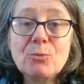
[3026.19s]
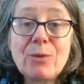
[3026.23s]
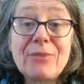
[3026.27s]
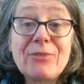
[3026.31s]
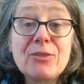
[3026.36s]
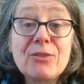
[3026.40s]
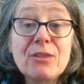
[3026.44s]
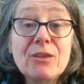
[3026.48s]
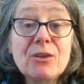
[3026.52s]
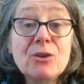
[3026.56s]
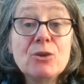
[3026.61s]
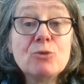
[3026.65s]

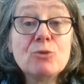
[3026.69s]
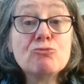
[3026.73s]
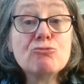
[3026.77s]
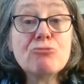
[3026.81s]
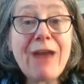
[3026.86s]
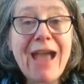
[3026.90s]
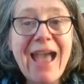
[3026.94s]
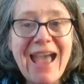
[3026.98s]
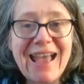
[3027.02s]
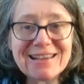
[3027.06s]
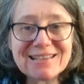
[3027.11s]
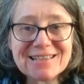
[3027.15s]
when who
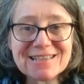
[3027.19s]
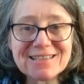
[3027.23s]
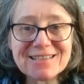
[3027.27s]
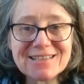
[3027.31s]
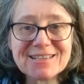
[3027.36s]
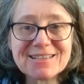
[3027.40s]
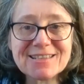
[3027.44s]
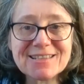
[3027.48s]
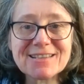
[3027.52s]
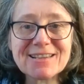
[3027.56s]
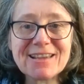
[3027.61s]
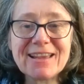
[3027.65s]

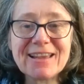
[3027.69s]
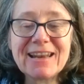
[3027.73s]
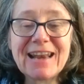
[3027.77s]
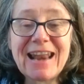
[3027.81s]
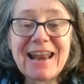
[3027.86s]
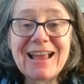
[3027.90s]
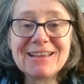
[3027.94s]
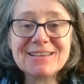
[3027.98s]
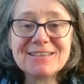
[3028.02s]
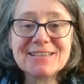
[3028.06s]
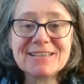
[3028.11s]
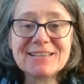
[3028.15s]
rests and
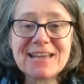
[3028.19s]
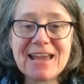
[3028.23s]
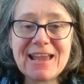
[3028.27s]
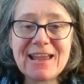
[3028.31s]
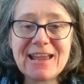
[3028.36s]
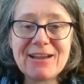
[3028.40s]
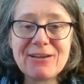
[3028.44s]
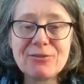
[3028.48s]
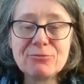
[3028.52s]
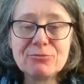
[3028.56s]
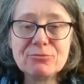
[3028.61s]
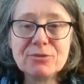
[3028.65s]
lies
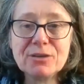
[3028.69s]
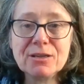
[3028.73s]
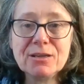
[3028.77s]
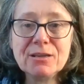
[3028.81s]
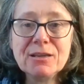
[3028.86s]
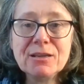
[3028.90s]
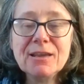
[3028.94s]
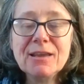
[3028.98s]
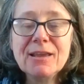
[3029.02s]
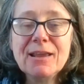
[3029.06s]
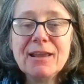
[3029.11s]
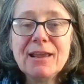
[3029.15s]

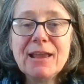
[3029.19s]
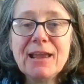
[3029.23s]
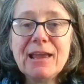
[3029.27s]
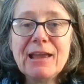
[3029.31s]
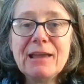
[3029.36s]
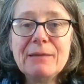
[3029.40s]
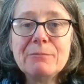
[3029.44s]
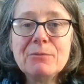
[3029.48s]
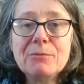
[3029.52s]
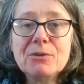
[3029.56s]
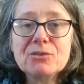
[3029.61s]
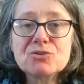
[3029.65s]
down
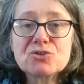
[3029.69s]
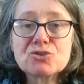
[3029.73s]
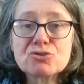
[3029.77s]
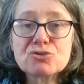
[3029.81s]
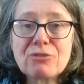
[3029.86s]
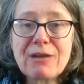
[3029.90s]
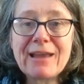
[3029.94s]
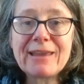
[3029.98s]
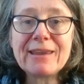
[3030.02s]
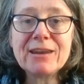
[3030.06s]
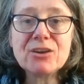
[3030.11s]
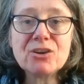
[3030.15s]
um,
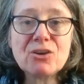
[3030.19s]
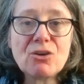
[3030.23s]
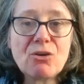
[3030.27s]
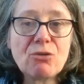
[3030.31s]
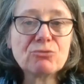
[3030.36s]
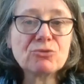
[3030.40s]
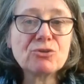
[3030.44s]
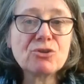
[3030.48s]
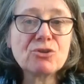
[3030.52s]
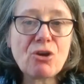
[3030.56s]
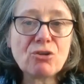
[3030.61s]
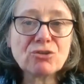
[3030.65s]
try and
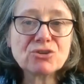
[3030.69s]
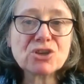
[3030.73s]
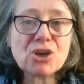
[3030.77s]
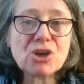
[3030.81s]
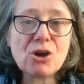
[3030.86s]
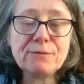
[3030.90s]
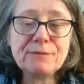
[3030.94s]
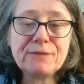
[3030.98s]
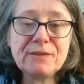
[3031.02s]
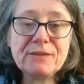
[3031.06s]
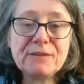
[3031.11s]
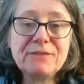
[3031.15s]
not nod
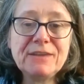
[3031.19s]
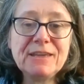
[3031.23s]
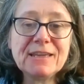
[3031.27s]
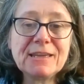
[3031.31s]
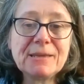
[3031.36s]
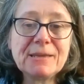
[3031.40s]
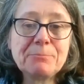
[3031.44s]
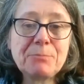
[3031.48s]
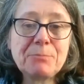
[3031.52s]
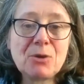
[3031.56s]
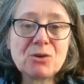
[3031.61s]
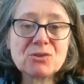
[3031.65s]
off if
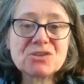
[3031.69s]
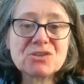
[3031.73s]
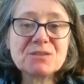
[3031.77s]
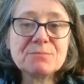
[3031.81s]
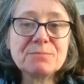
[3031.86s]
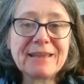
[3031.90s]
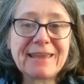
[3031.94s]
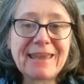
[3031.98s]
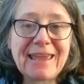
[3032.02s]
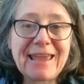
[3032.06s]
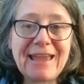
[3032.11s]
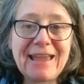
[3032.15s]
you
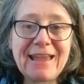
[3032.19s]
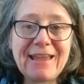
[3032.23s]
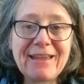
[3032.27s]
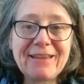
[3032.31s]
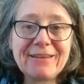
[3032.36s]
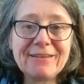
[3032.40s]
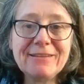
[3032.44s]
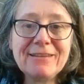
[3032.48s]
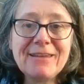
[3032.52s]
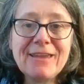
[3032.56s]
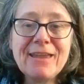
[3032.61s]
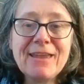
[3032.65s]
possibly
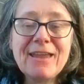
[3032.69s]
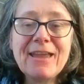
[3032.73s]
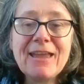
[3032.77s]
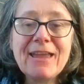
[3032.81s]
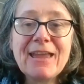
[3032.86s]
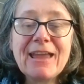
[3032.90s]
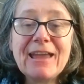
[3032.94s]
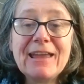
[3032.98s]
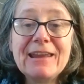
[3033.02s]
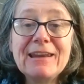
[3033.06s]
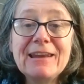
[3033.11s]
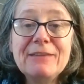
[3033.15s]
can
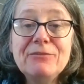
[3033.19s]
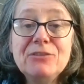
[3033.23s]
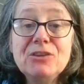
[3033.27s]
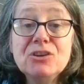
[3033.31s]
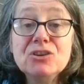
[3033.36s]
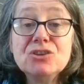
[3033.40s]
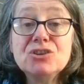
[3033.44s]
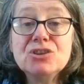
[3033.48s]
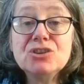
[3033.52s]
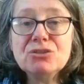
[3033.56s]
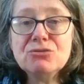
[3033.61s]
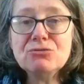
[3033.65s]
and if
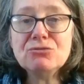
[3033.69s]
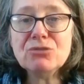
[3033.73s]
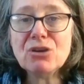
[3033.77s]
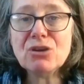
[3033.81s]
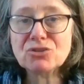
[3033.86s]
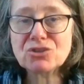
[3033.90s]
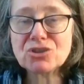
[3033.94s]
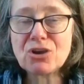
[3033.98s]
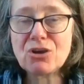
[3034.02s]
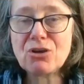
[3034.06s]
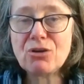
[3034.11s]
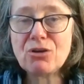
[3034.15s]
you do
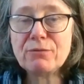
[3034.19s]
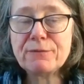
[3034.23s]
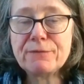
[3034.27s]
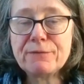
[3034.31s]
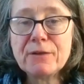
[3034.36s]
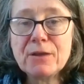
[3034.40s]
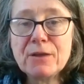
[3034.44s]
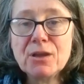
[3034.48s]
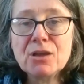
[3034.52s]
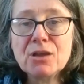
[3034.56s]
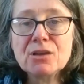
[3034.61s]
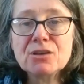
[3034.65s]
nod
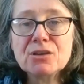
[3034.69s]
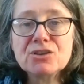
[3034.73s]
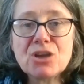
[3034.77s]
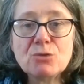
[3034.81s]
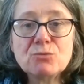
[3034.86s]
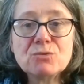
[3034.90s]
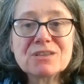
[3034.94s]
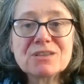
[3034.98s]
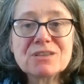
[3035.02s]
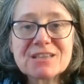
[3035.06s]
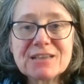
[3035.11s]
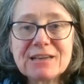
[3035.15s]
off
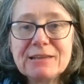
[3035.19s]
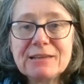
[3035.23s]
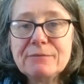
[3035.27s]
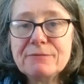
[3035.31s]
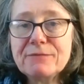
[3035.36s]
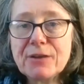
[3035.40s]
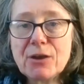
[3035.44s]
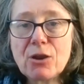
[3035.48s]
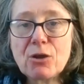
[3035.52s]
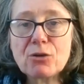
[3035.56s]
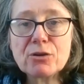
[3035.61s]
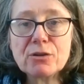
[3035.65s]
don't sleep
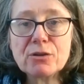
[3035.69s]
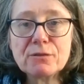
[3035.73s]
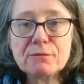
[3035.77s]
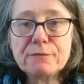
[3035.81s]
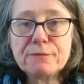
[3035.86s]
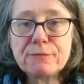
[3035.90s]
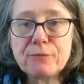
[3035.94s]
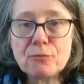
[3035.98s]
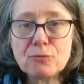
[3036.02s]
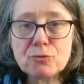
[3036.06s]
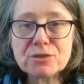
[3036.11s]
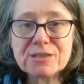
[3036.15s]
for longer than
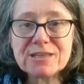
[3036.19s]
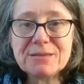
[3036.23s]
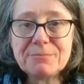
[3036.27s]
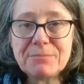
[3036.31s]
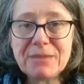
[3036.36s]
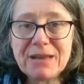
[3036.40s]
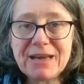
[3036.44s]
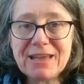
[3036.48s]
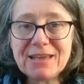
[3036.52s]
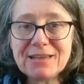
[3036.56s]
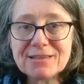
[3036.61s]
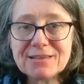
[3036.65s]
40
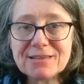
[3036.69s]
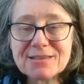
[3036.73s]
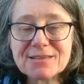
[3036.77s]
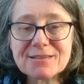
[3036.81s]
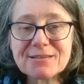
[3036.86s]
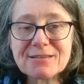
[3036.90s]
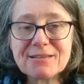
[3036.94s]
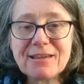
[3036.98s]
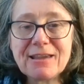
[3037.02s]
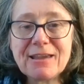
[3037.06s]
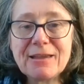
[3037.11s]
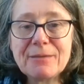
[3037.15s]

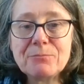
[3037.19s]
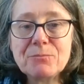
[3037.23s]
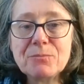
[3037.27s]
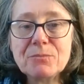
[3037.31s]
minutes